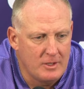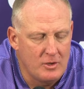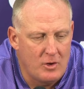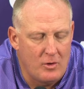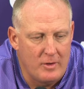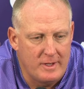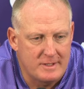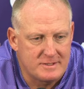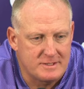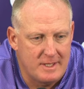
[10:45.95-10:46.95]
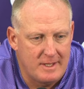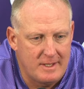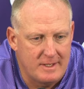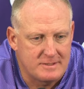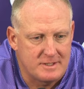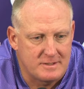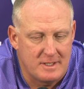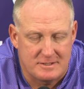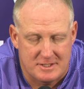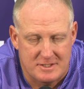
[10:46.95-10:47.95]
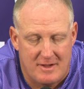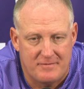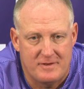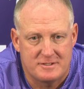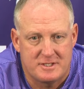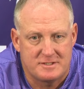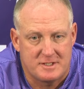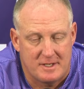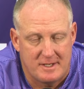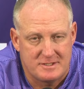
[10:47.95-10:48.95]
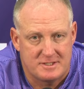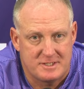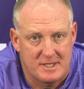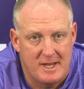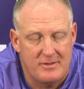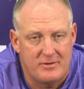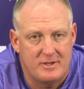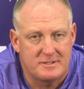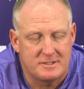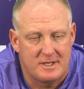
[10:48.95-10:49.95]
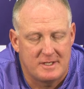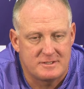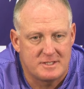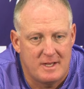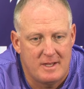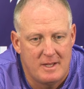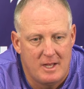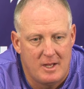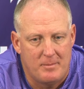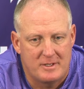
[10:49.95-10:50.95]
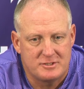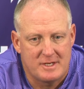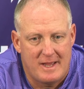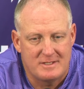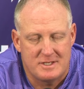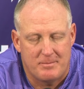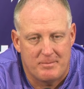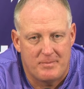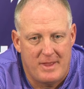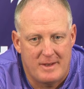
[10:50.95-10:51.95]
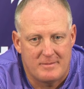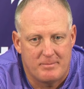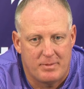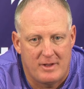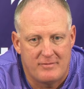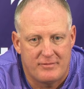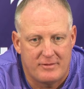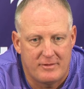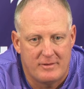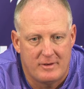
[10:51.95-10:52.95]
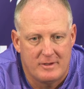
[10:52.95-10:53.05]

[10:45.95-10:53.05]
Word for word: you know, it's uh, it's a it's a toughness, it's a it's a togetherness, it's uh, a bunch of guys that that play for.